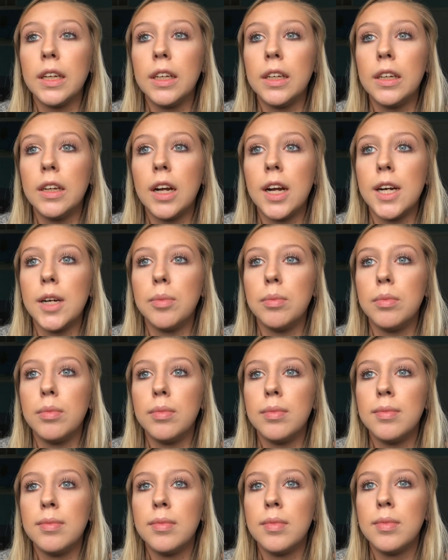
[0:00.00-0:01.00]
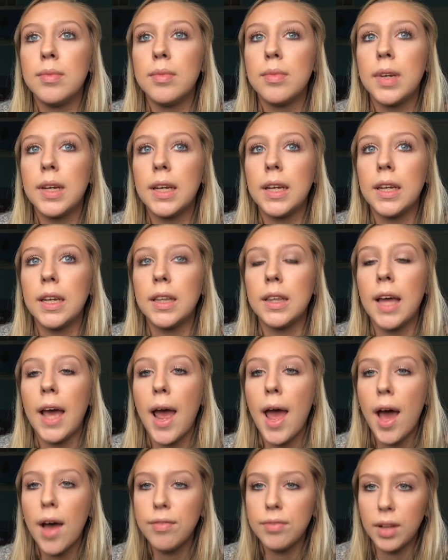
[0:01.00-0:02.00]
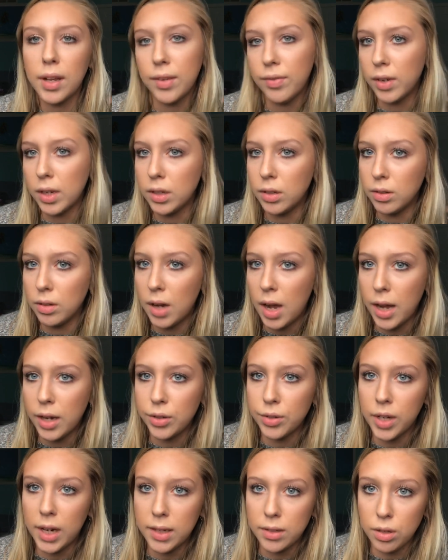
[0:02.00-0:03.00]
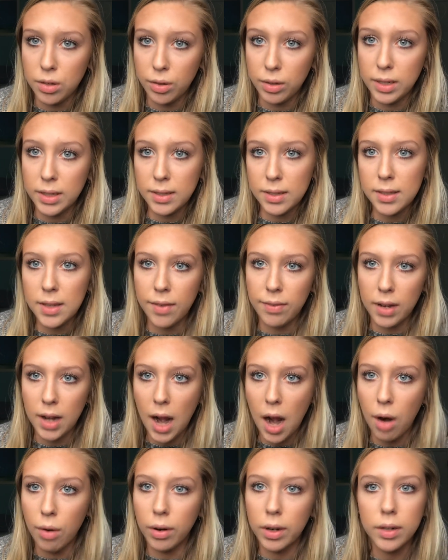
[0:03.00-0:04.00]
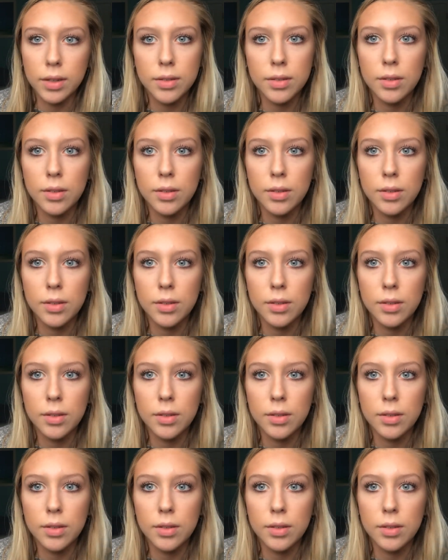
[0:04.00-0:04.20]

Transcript: And the half-life on trazodone is 7 hours.